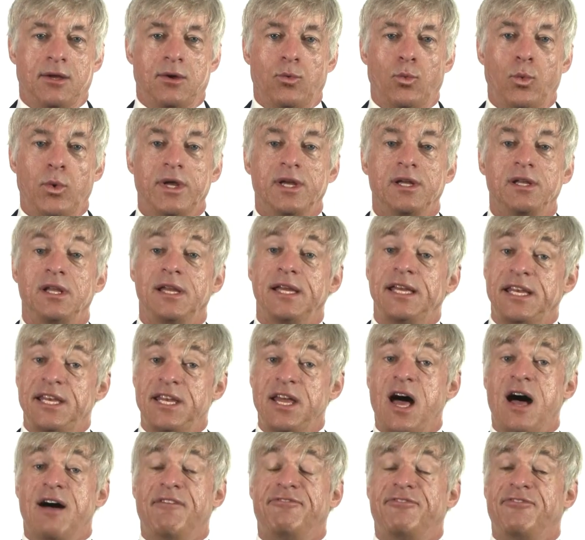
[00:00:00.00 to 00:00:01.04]
Will
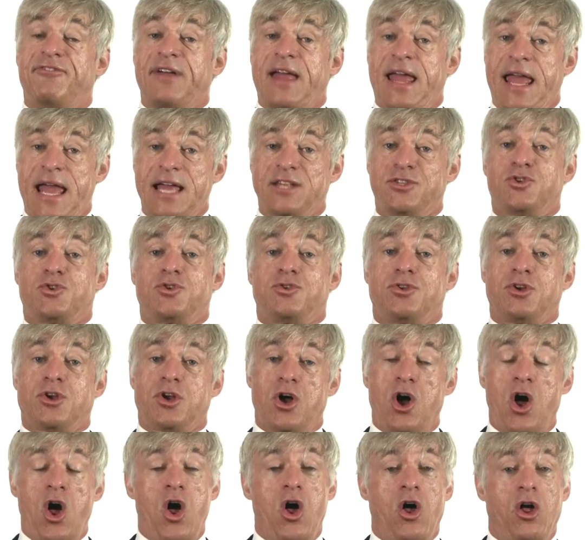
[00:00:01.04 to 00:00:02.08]
enough answer the
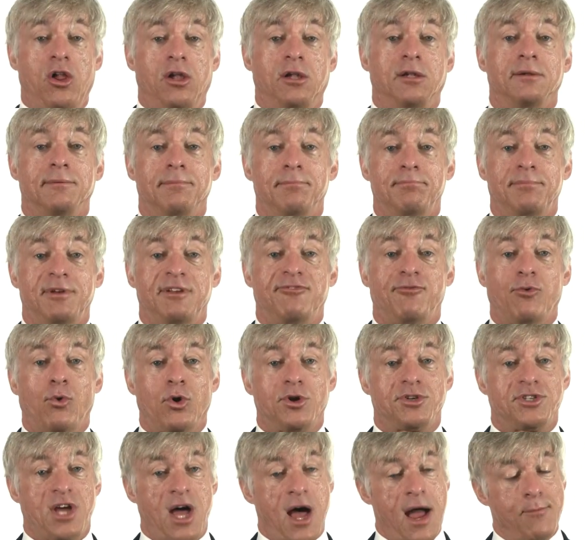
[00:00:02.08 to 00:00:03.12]
call
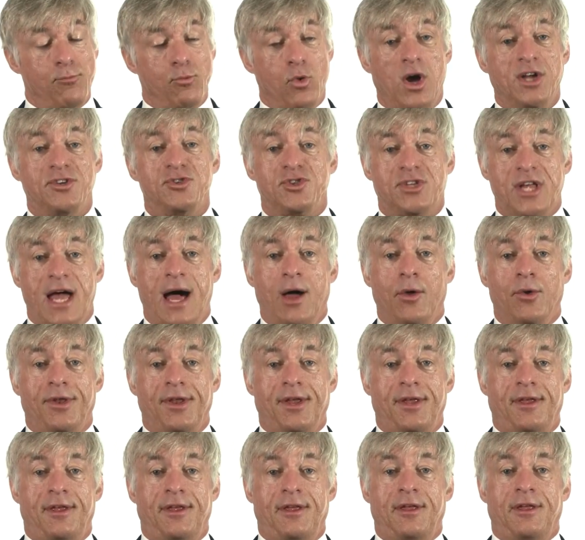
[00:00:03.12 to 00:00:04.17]
before time runs out?
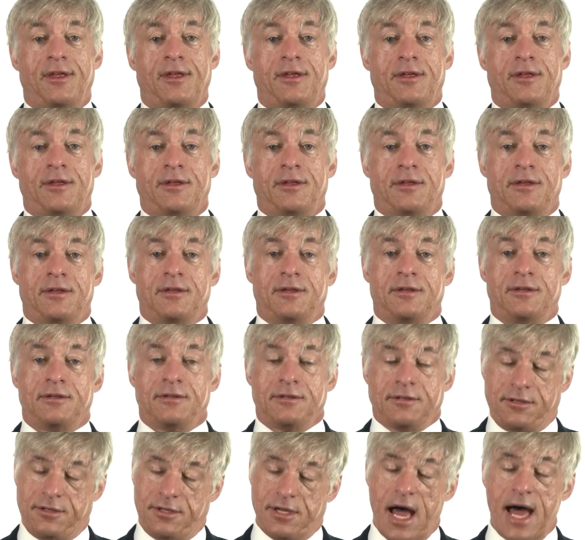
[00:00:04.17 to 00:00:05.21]

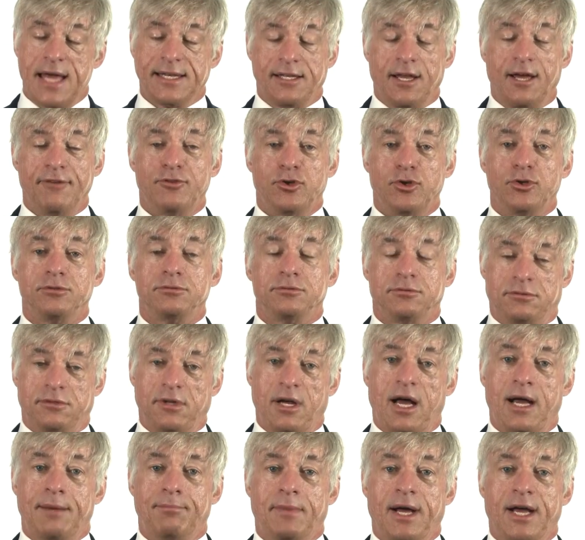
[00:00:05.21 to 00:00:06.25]
God love you.
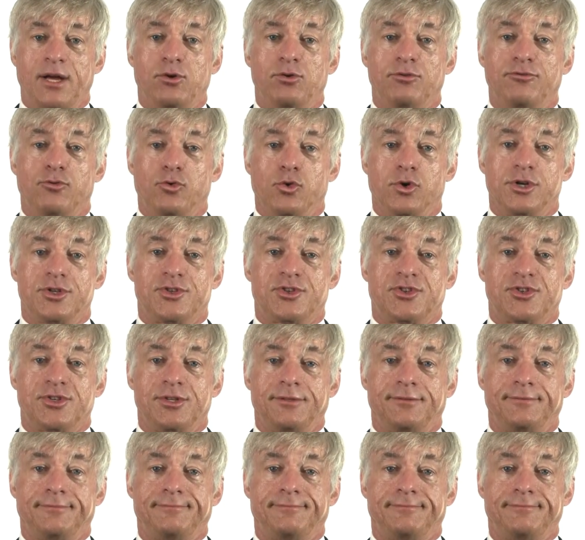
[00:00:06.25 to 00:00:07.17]
I'm Michael Voris.